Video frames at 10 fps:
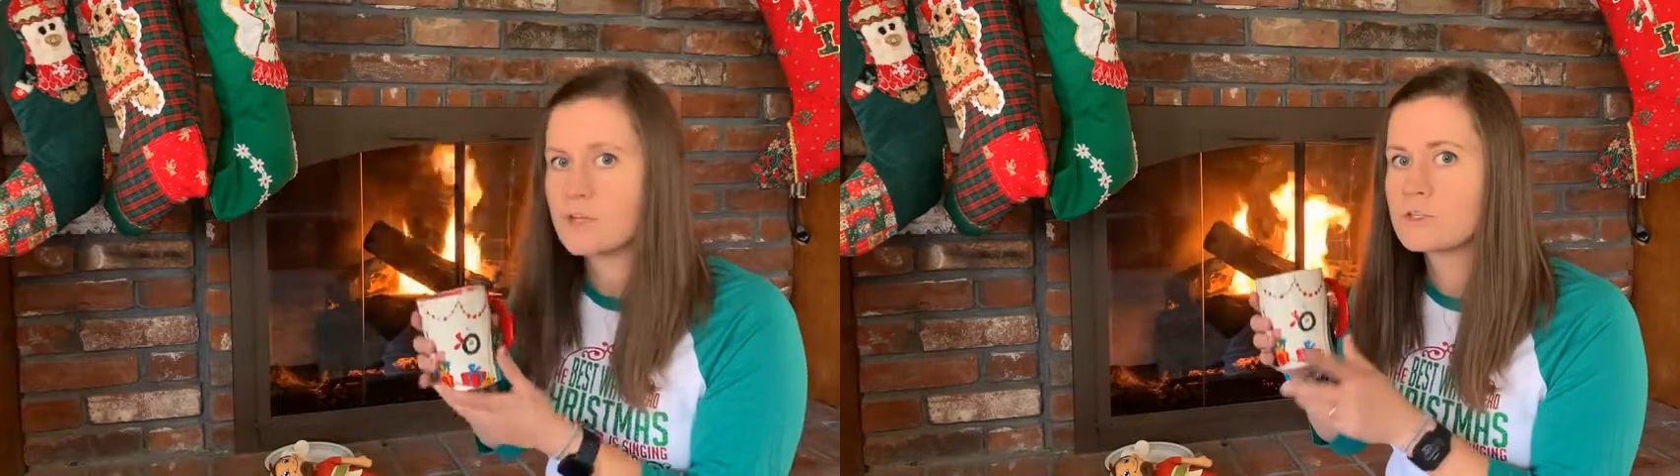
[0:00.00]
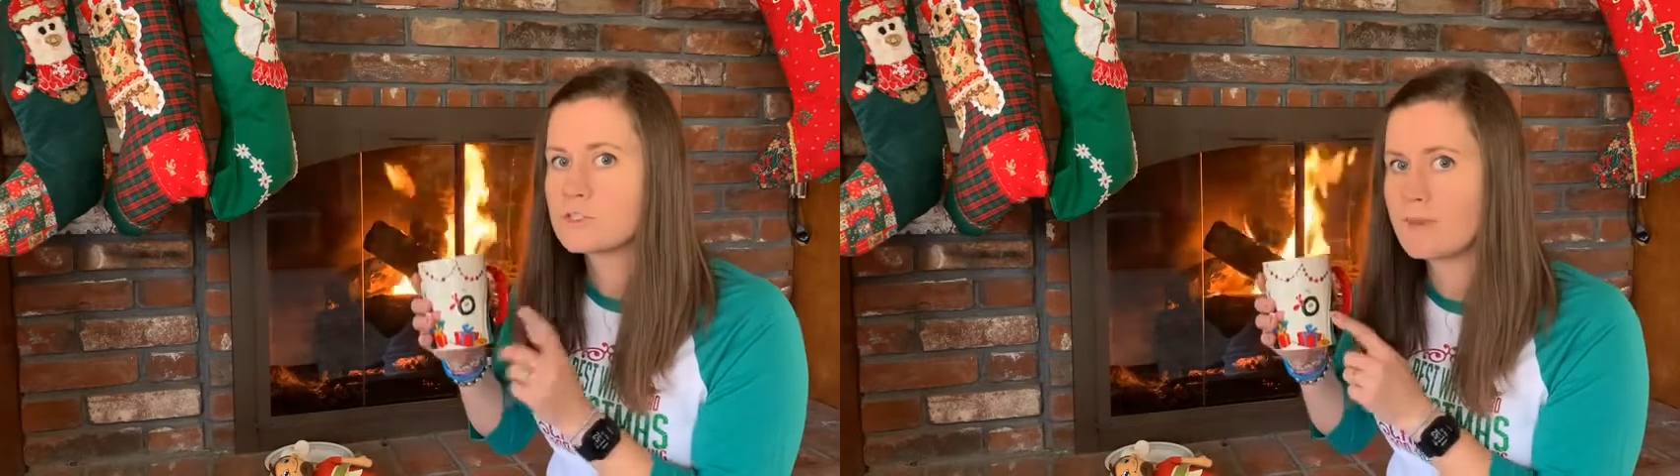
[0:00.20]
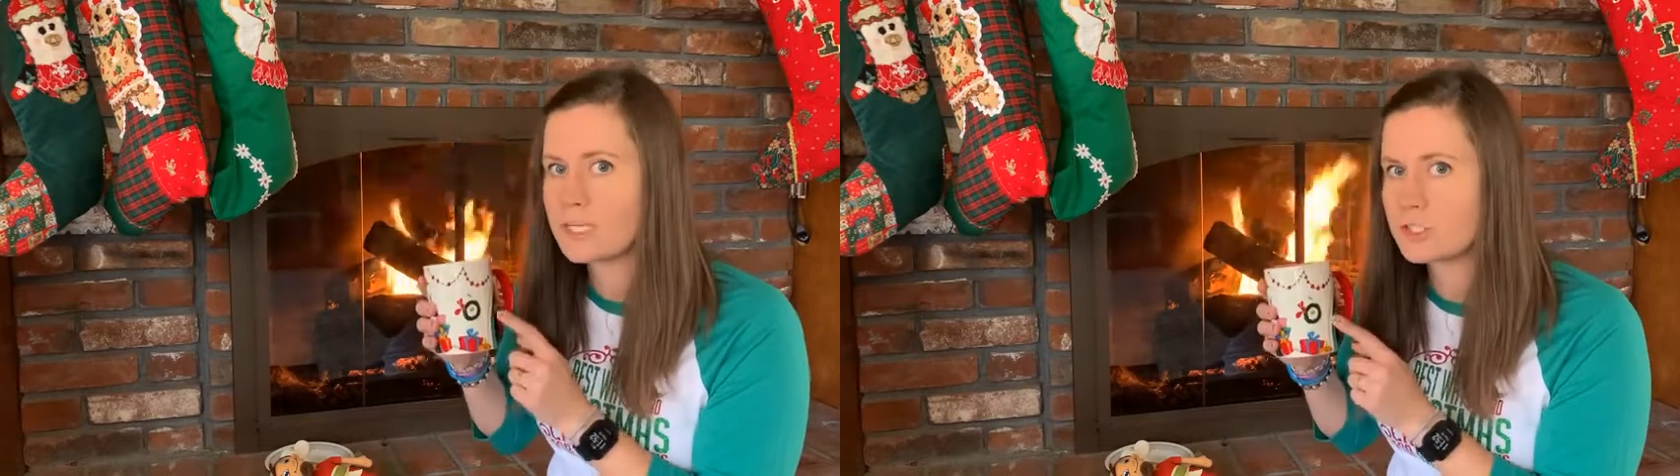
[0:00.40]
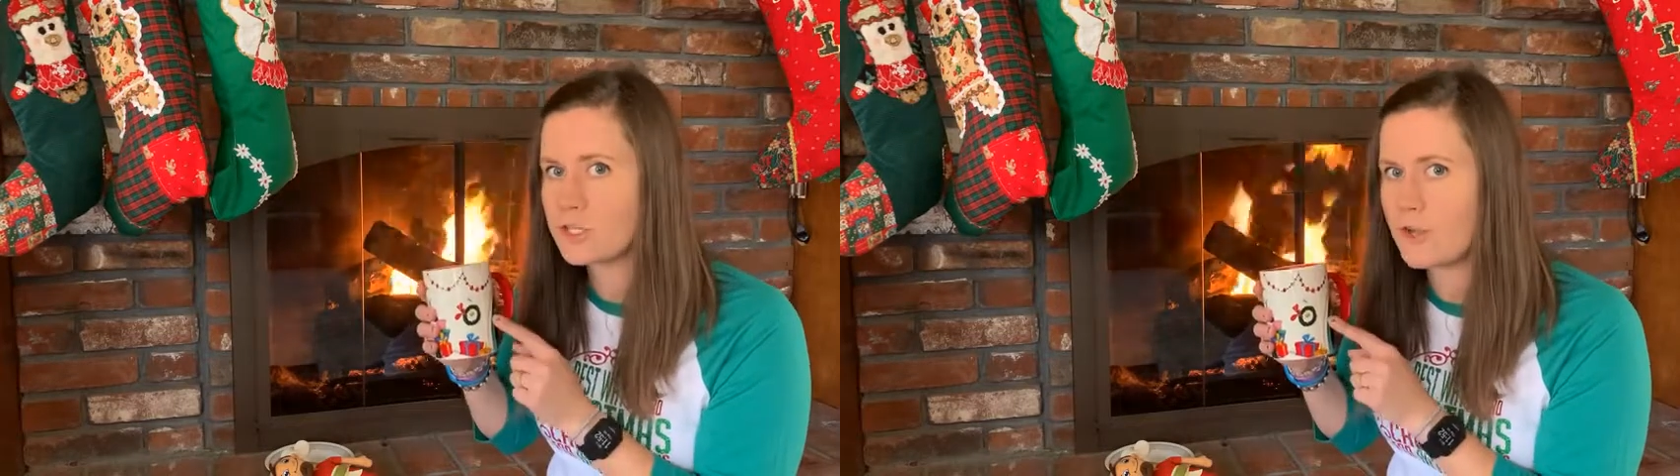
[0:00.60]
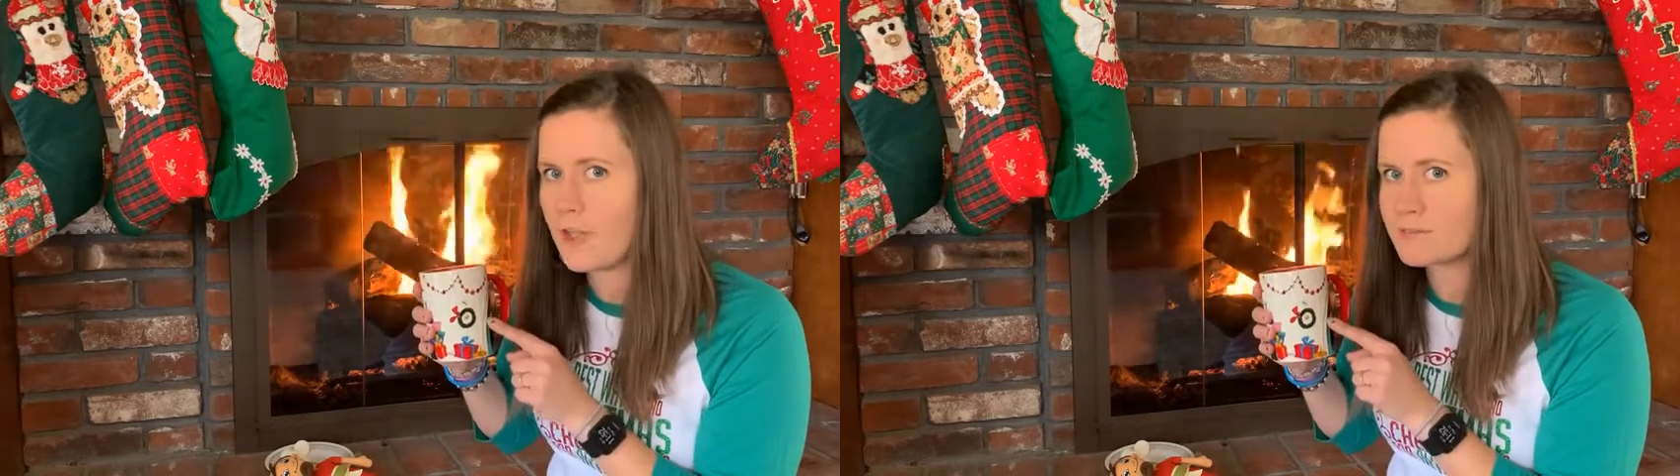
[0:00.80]
So make sure
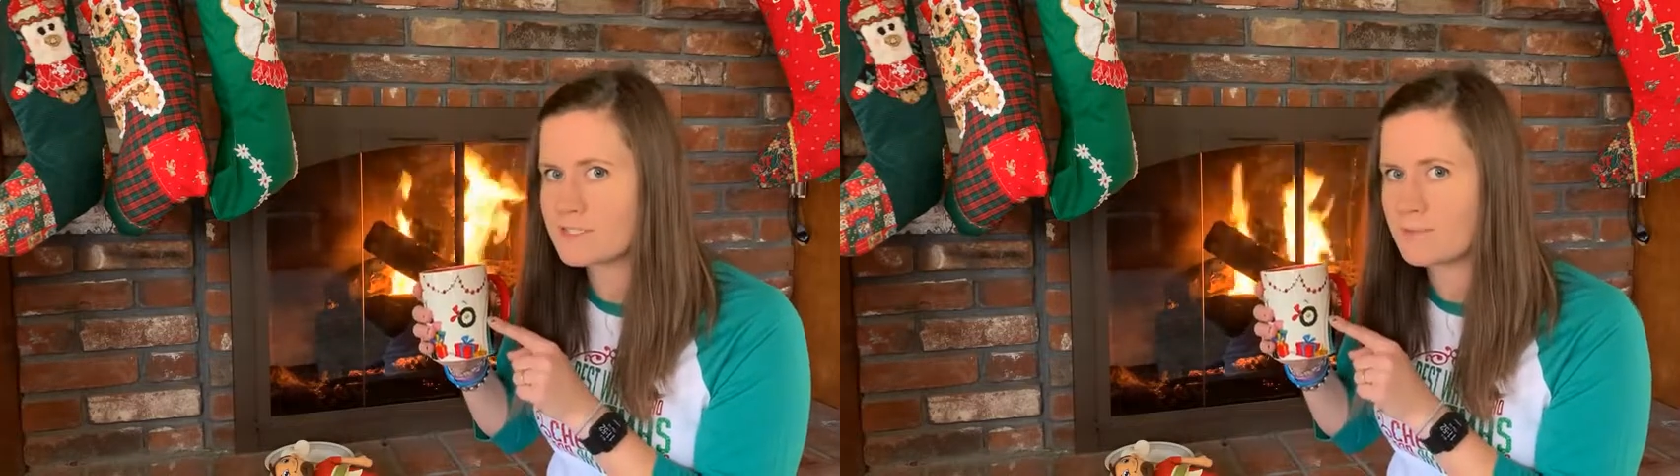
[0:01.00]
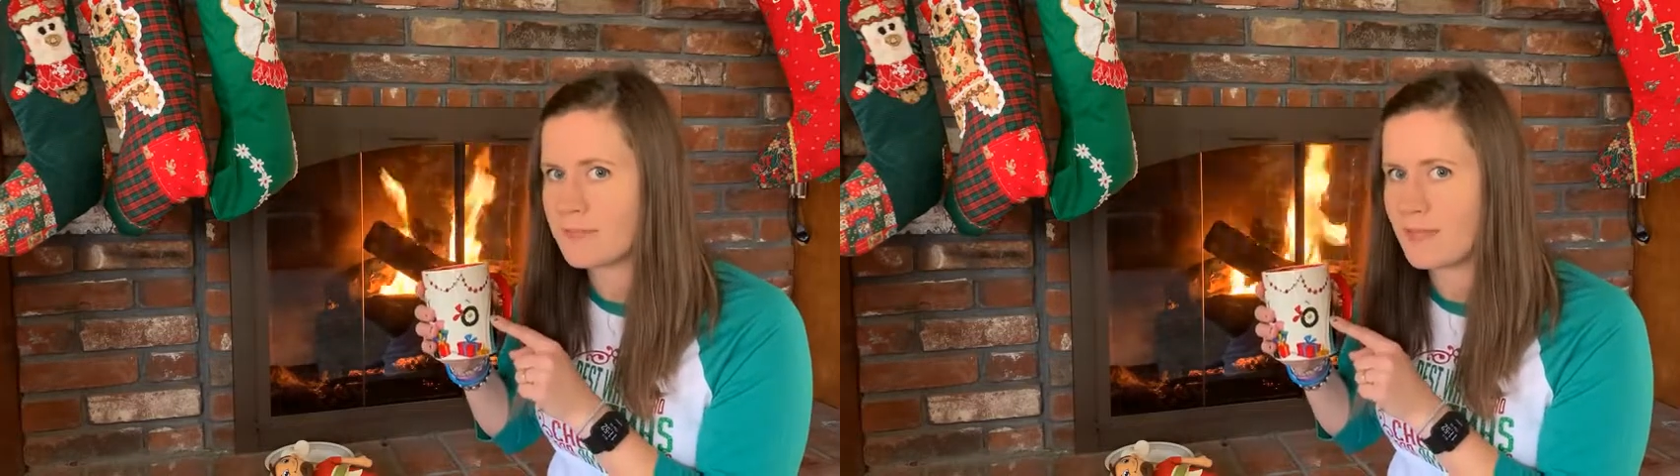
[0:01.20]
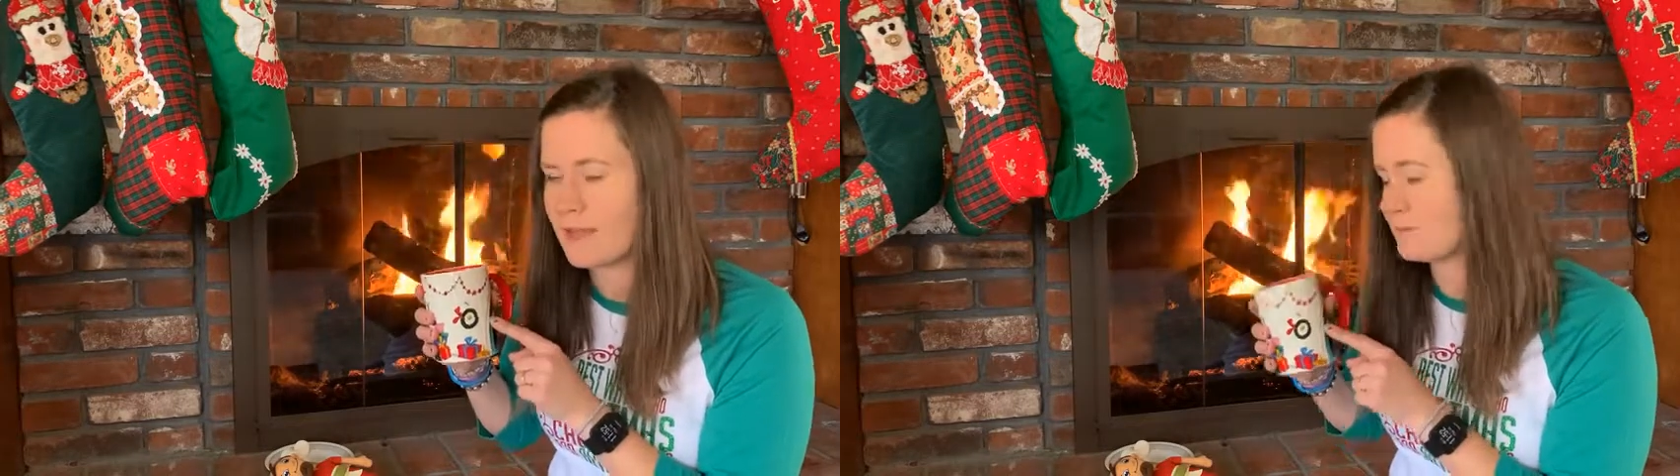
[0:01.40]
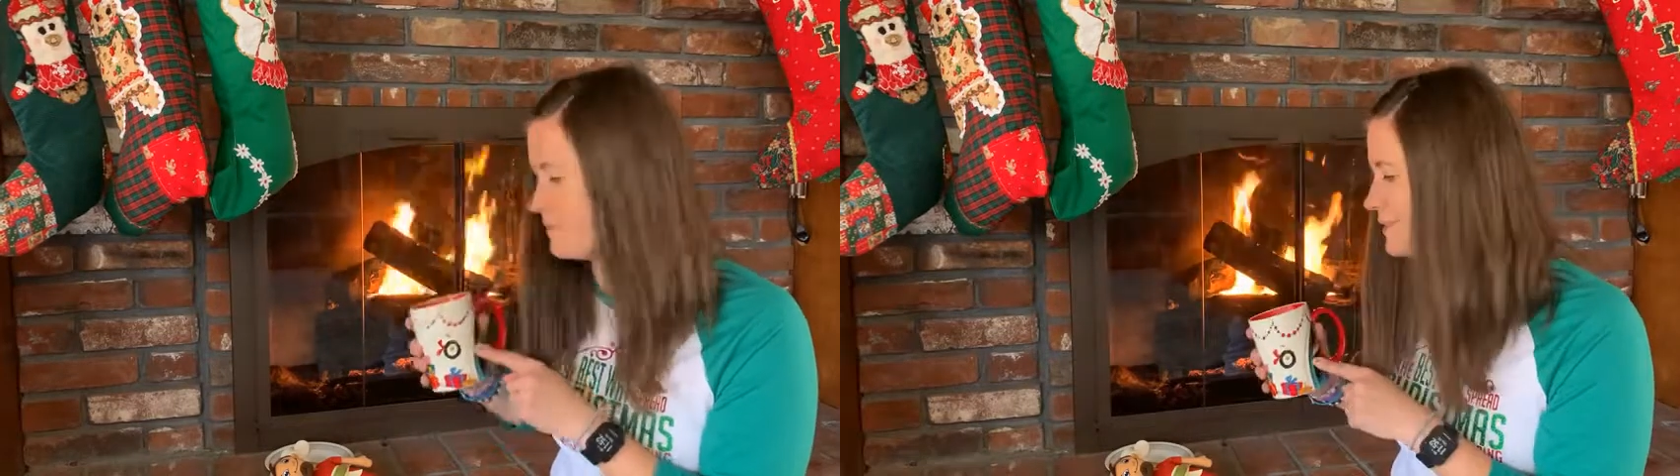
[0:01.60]
you have some of that.